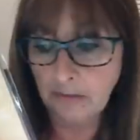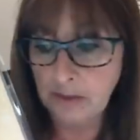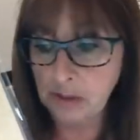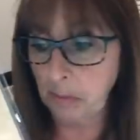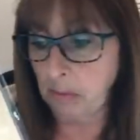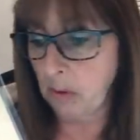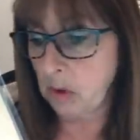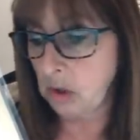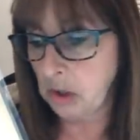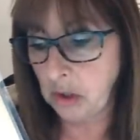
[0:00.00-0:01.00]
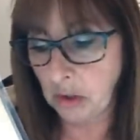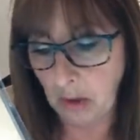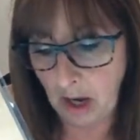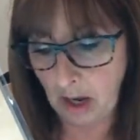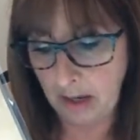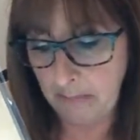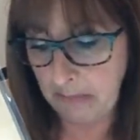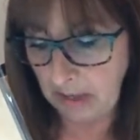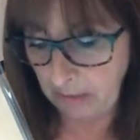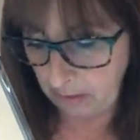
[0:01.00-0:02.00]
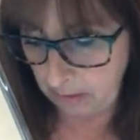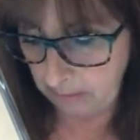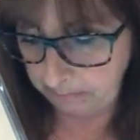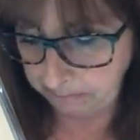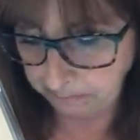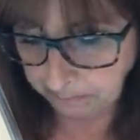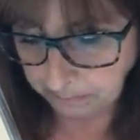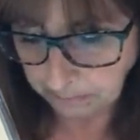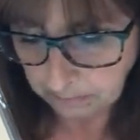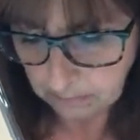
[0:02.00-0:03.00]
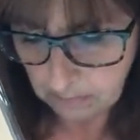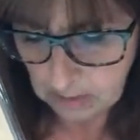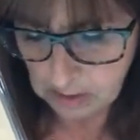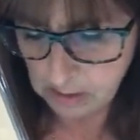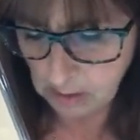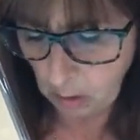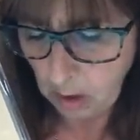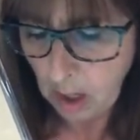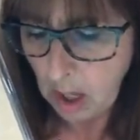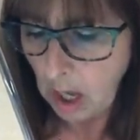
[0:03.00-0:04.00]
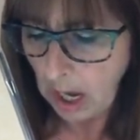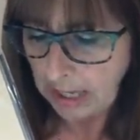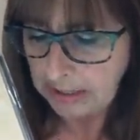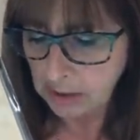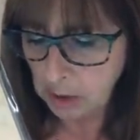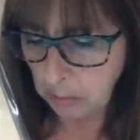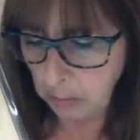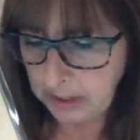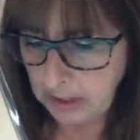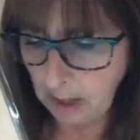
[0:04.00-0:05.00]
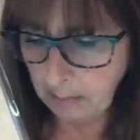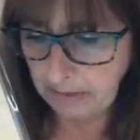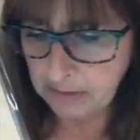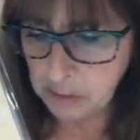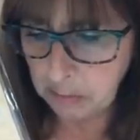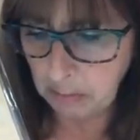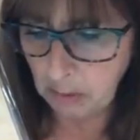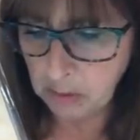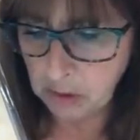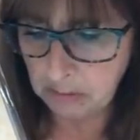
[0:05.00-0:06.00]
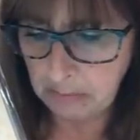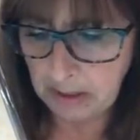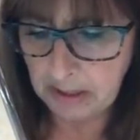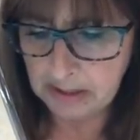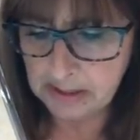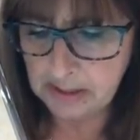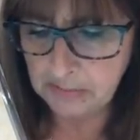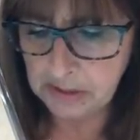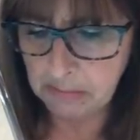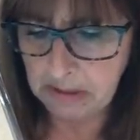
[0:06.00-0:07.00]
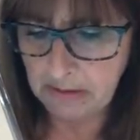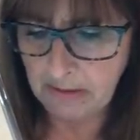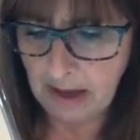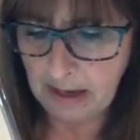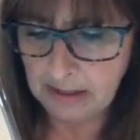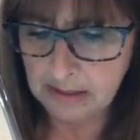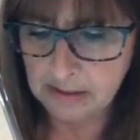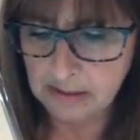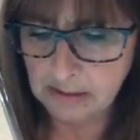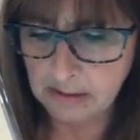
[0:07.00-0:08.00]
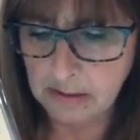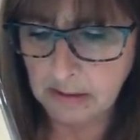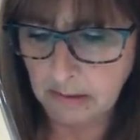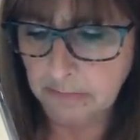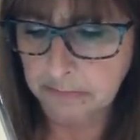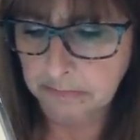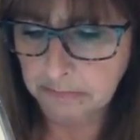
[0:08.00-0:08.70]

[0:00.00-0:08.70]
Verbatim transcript: end of this promotion too on May 3rd. So I need to read up on this promotion, but it seems to me that is the deal.